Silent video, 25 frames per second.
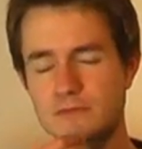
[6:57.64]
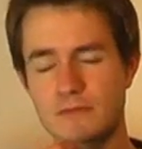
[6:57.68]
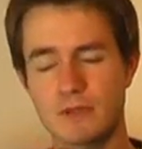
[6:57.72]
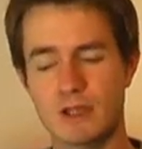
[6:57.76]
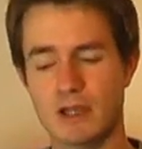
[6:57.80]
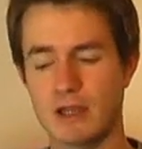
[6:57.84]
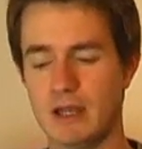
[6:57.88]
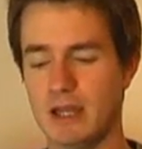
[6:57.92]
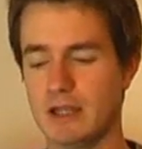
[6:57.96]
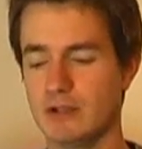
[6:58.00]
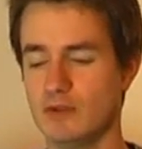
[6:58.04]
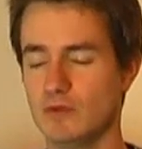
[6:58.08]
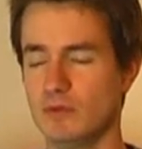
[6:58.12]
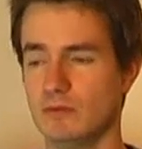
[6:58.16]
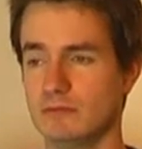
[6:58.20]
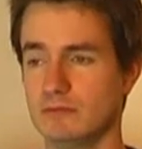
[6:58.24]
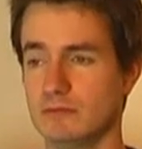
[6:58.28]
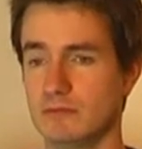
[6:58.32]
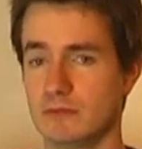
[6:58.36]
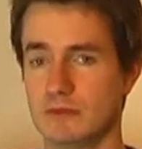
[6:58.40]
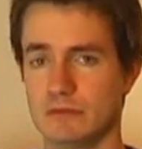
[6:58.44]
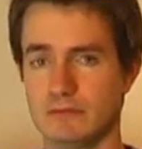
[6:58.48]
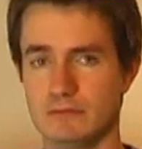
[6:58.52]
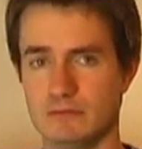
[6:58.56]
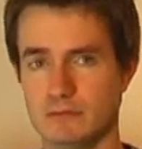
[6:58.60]
and
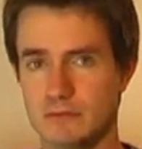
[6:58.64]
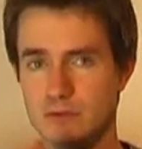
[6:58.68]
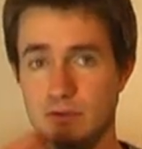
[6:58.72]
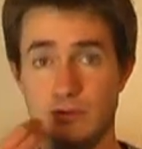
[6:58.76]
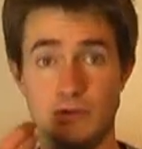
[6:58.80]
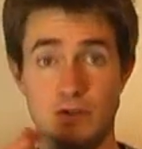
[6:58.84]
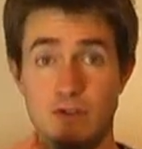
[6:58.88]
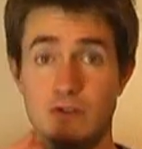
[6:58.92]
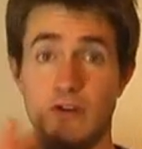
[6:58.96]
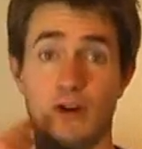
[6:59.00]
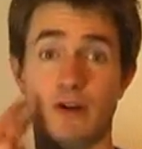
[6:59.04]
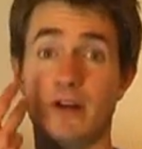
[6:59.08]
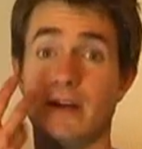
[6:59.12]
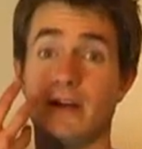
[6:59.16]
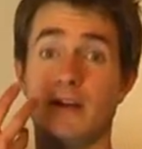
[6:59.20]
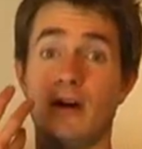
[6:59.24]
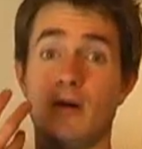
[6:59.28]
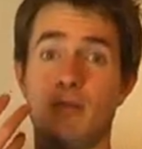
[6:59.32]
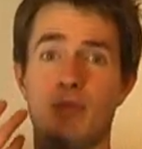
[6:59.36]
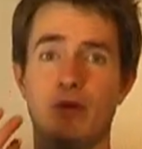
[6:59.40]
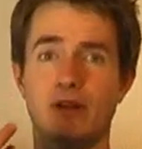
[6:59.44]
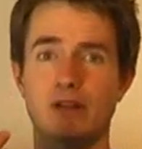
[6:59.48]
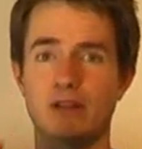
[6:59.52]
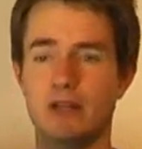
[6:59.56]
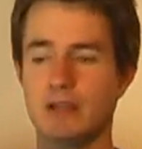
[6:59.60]
you suck it
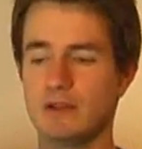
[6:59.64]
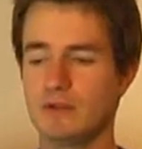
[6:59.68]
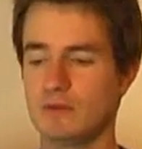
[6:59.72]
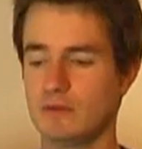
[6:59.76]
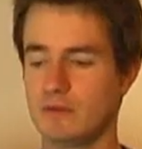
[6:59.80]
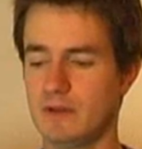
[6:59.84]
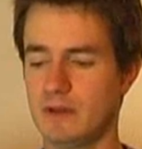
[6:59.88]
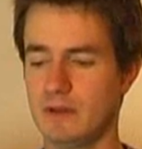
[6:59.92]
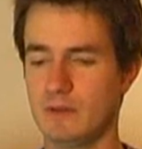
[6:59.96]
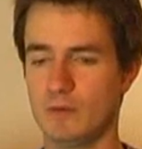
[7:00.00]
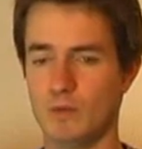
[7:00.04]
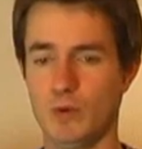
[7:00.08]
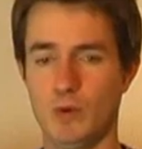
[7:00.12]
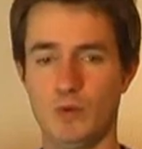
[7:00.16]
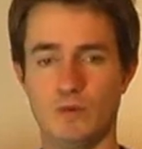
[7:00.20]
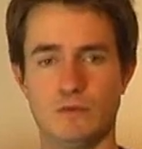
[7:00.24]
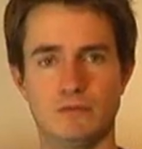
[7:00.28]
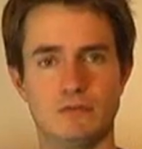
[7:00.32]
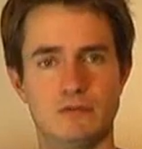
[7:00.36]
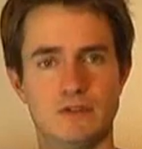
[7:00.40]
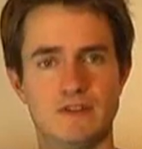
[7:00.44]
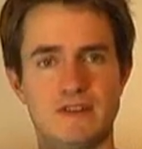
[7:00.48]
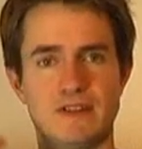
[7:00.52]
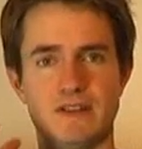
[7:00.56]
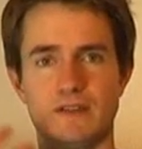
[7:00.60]
up and you think, whoa,
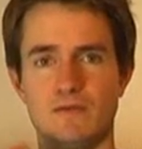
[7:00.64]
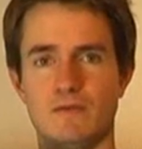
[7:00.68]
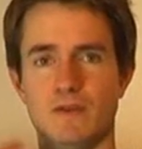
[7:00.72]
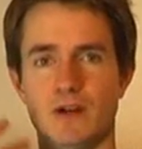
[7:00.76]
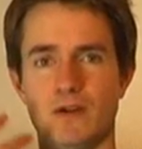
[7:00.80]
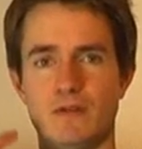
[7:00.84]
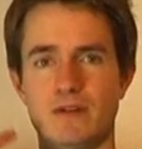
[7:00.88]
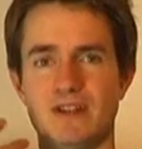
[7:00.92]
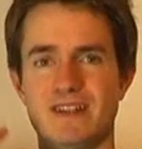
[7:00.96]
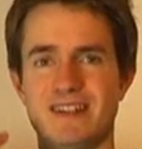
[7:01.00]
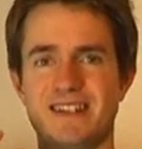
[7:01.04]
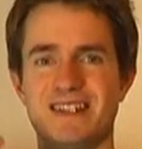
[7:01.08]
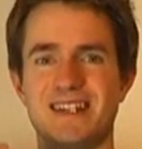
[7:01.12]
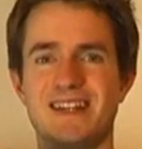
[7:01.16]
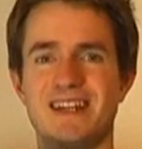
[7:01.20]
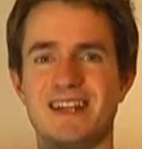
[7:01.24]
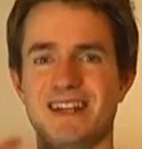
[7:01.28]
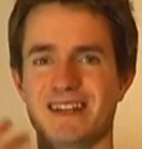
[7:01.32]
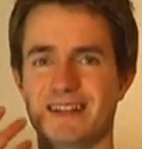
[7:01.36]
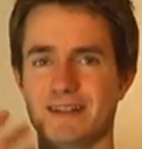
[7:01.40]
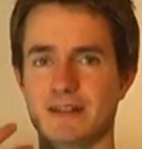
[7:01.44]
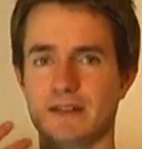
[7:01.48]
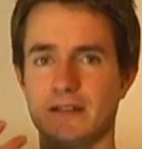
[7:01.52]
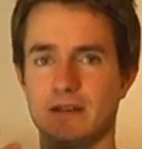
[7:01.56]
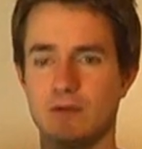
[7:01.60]
this is very
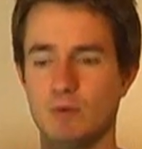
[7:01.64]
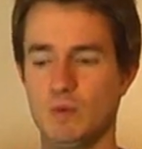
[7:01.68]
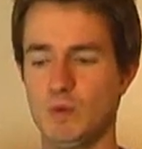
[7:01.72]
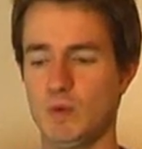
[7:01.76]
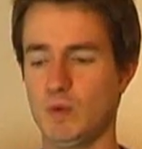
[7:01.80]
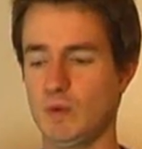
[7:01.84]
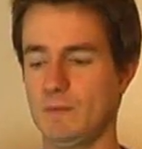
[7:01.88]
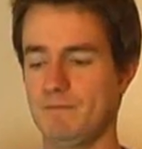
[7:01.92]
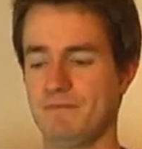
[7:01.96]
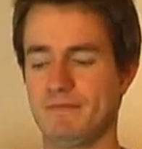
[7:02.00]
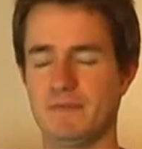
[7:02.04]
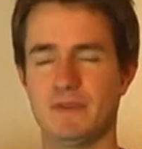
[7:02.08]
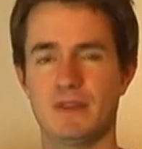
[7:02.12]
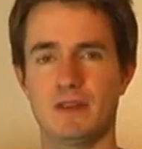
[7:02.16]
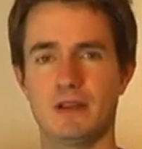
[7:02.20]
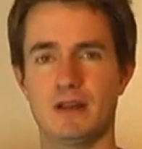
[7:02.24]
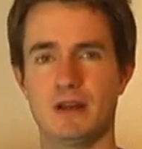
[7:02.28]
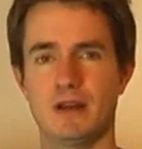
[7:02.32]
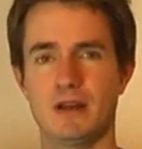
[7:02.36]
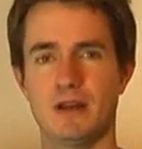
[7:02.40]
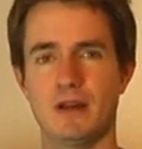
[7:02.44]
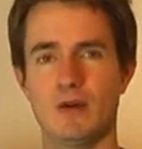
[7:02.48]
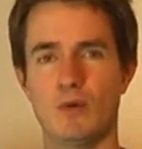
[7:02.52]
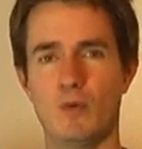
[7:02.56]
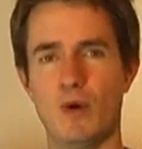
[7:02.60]
acidic.
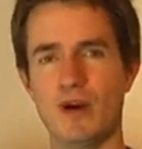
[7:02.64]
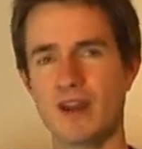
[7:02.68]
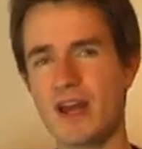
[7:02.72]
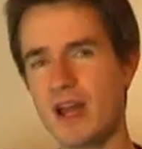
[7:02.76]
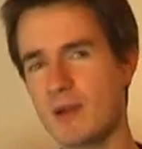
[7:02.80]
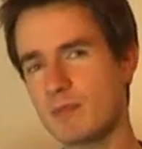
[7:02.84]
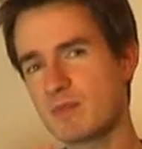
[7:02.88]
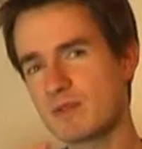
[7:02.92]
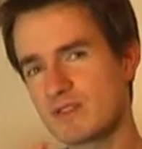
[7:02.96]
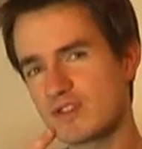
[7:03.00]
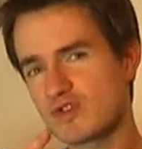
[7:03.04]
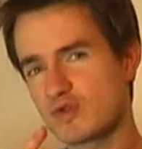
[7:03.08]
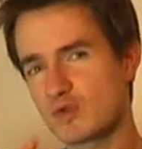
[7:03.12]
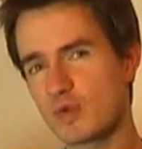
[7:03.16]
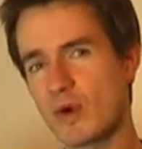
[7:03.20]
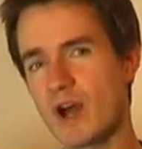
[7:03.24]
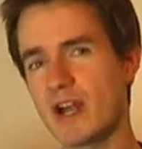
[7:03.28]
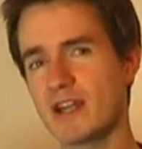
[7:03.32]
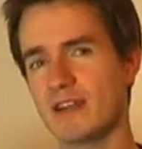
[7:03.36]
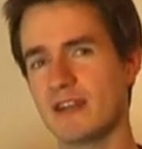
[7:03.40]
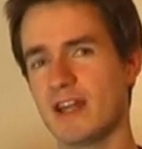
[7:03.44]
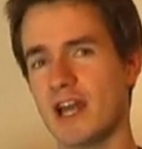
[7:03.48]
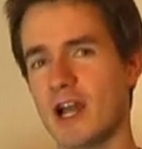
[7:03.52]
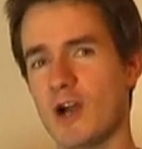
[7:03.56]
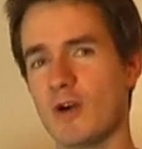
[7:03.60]
What happens
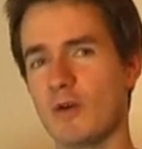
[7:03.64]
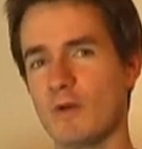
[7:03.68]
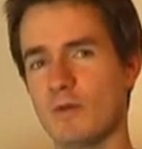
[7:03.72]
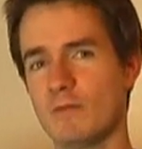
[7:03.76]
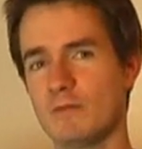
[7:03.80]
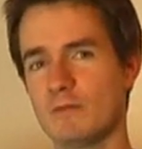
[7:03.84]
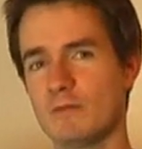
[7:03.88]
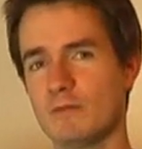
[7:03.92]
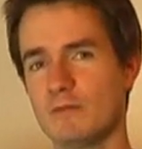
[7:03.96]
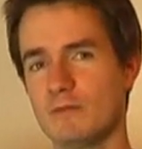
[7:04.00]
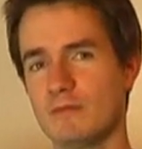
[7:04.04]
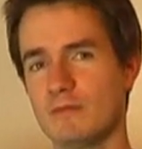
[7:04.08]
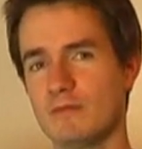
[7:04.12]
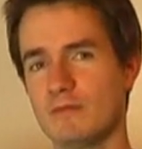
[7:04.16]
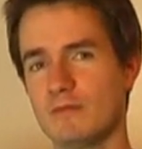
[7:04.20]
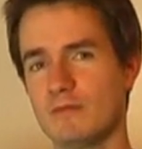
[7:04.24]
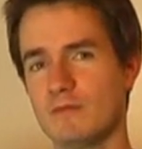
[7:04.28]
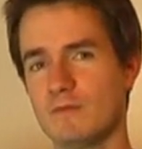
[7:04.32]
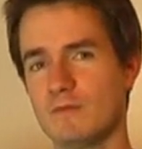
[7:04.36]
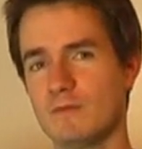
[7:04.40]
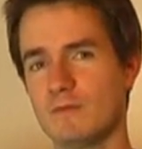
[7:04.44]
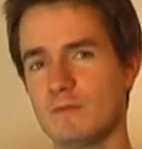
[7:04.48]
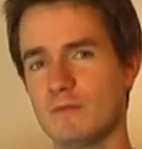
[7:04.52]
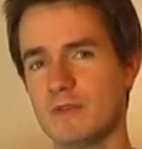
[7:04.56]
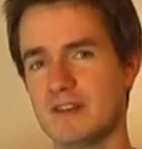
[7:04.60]
right now?
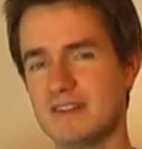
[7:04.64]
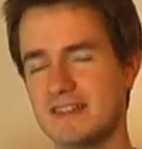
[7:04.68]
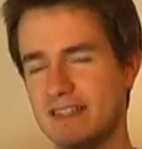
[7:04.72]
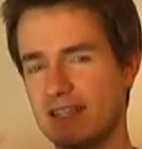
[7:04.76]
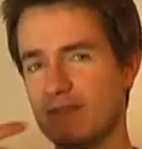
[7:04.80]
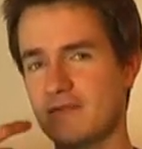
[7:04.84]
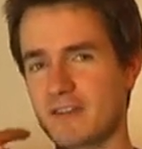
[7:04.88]
It's even